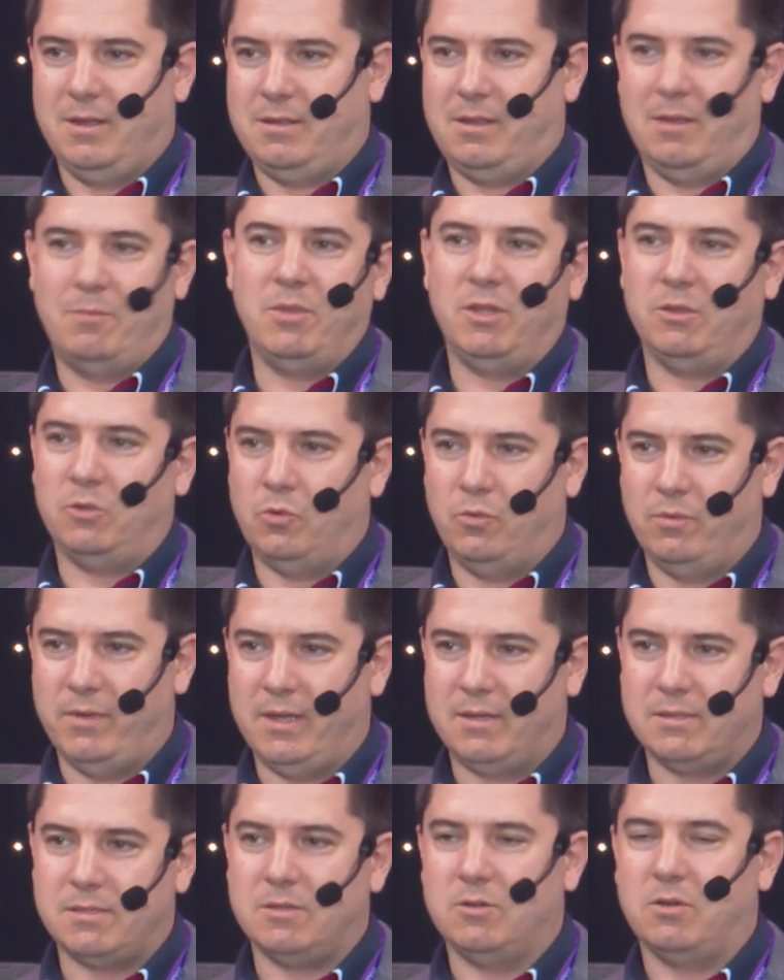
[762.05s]
can be 2
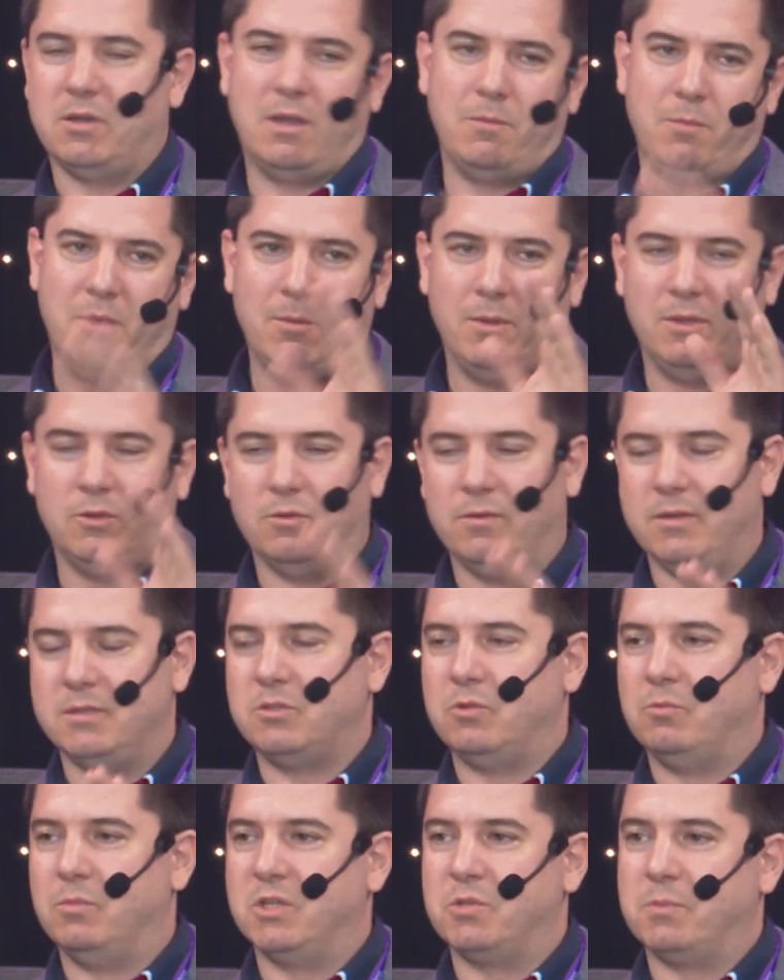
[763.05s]
weeks, okay, maybe 2 weeks
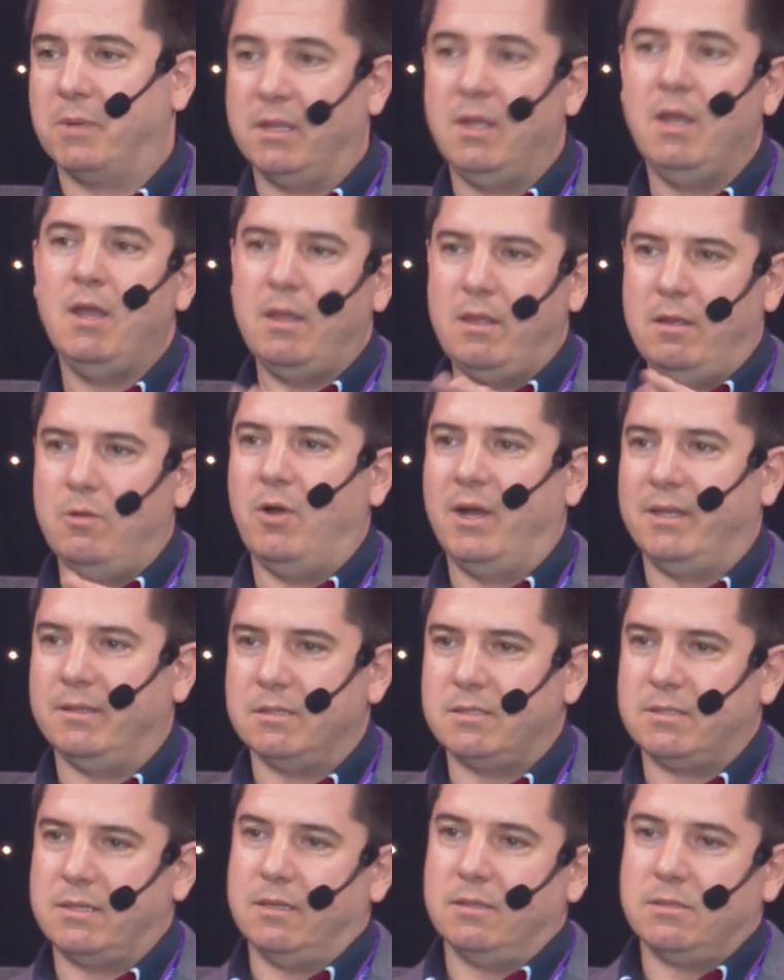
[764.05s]
too much, but you
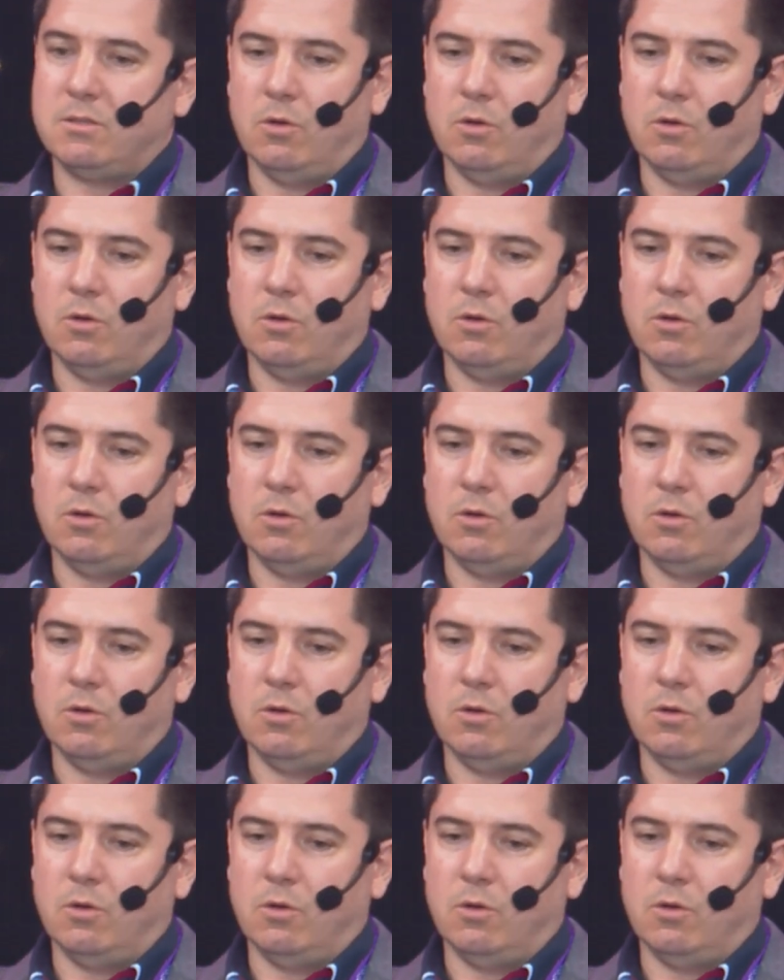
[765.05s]
understand.